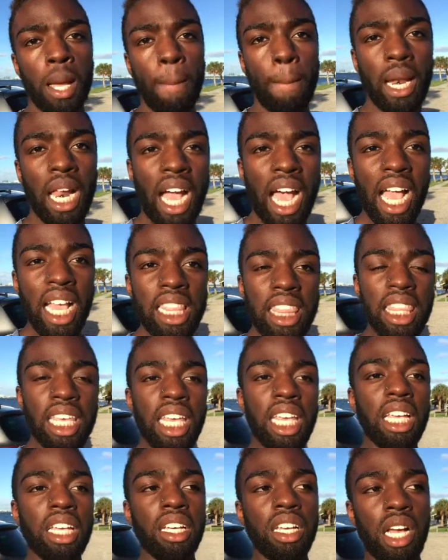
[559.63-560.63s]
But I
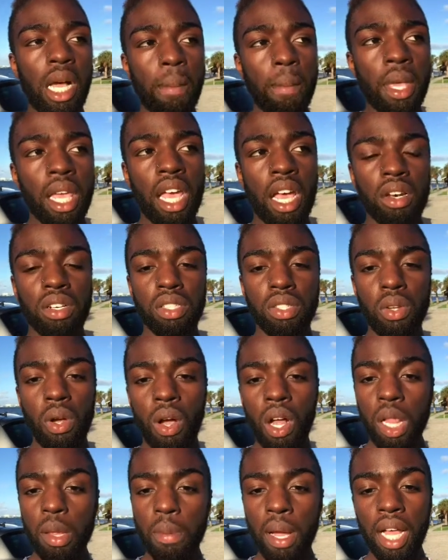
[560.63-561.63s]
think coming out is
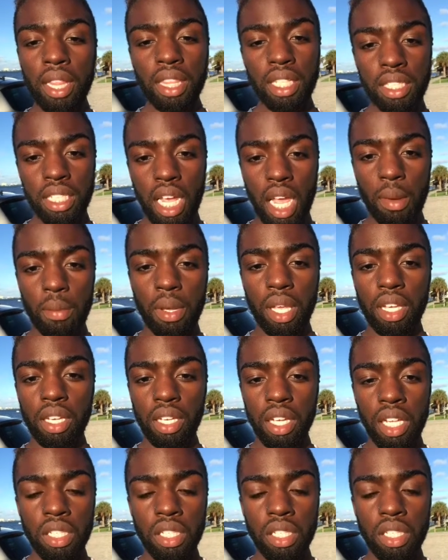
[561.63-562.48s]
all about the timing.